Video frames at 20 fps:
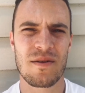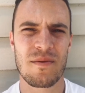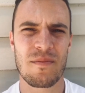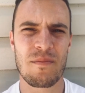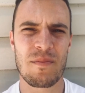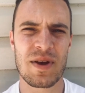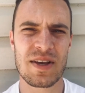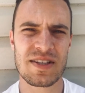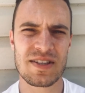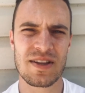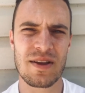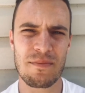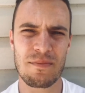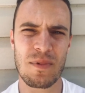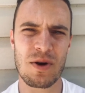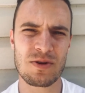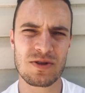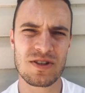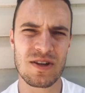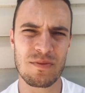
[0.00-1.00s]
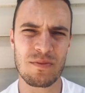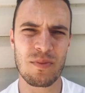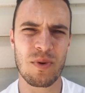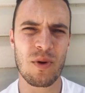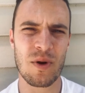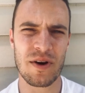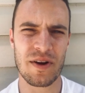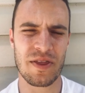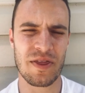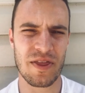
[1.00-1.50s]
miss the most
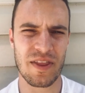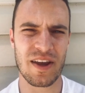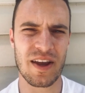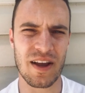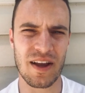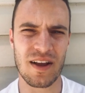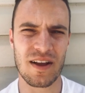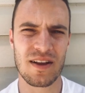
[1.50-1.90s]
important thing.